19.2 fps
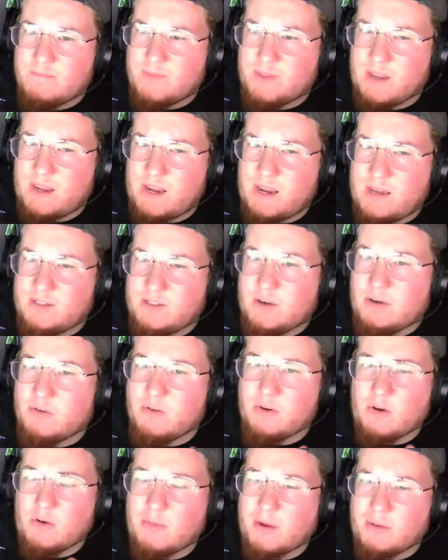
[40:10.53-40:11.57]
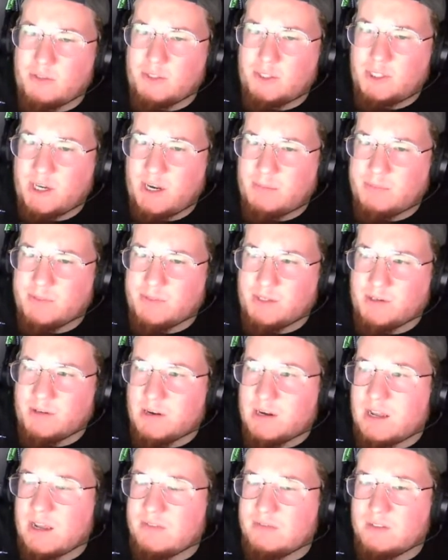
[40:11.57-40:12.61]
I don't know. Nick Chubb is hurt. I'd
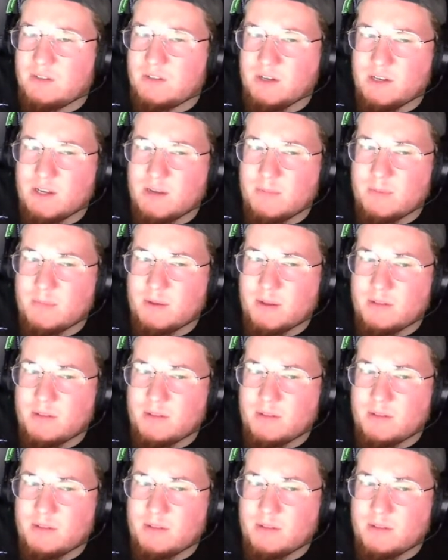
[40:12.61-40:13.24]
have to look up about.